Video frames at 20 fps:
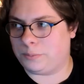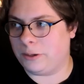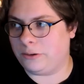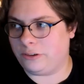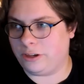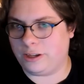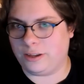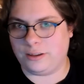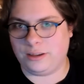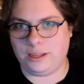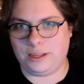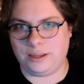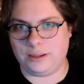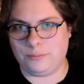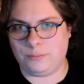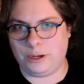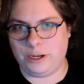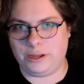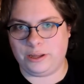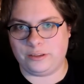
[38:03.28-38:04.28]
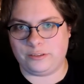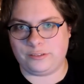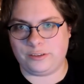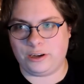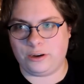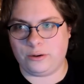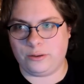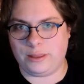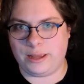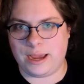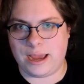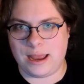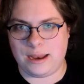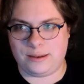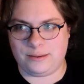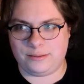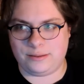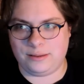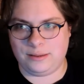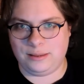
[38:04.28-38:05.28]
especially when you consider
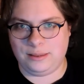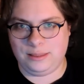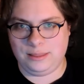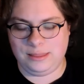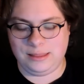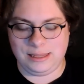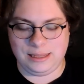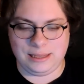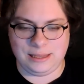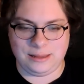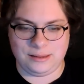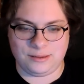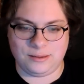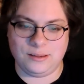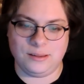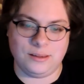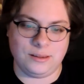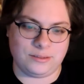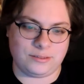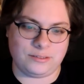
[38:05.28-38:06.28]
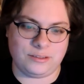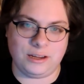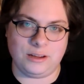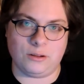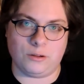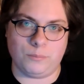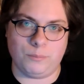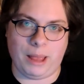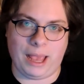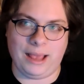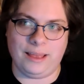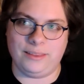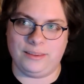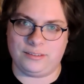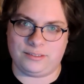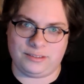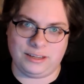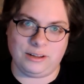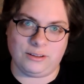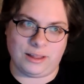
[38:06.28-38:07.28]
that the the single
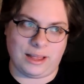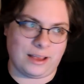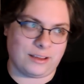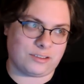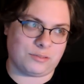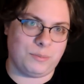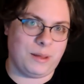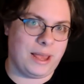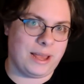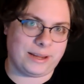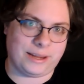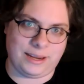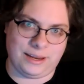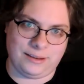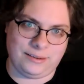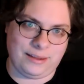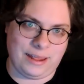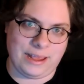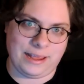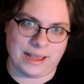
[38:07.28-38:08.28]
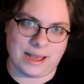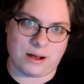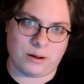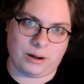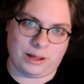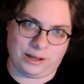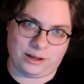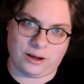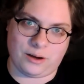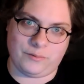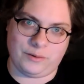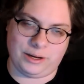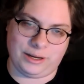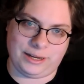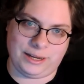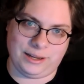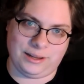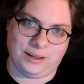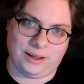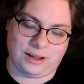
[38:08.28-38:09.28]
the single SMAC can take out a
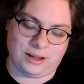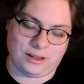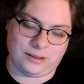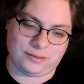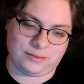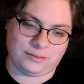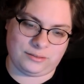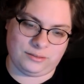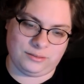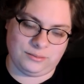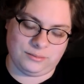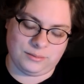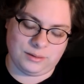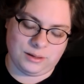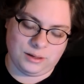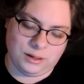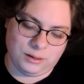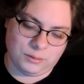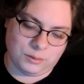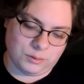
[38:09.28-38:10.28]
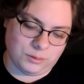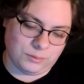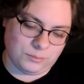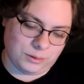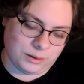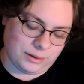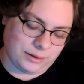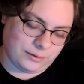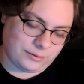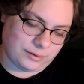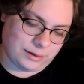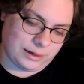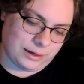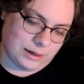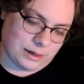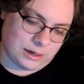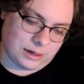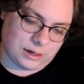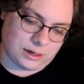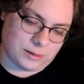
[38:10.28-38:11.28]
covenant. Uh, what, what did they
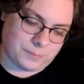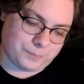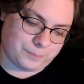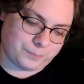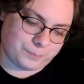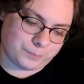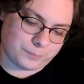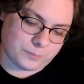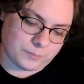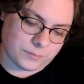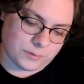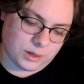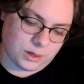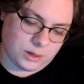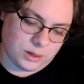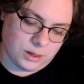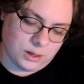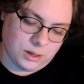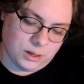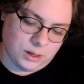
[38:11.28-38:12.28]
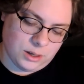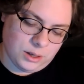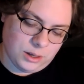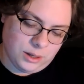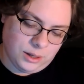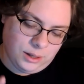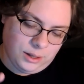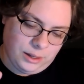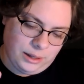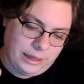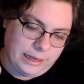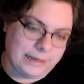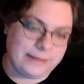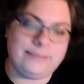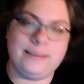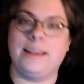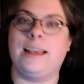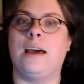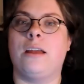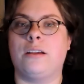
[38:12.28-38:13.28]
say? Um, it
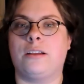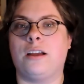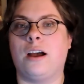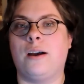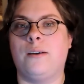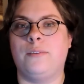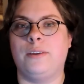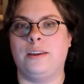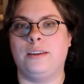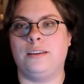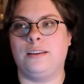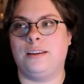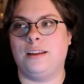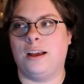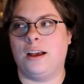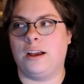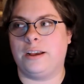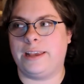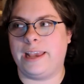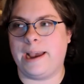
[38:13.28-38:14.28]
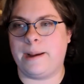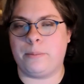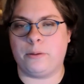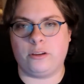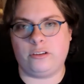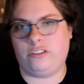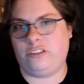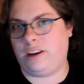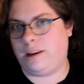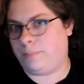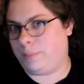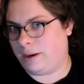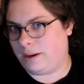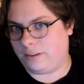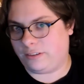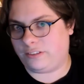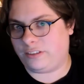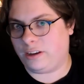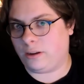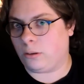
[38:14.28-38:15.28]
can take out a covenant uh, capital ship
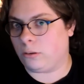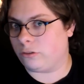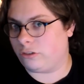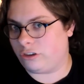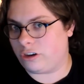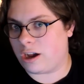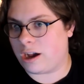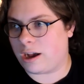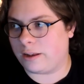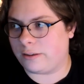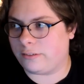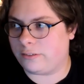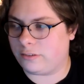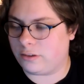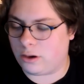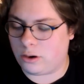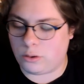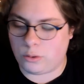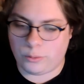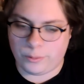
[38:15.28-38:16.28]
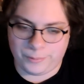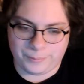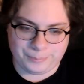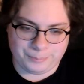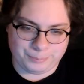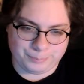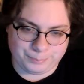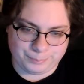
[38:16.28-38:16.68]
in a single shot. So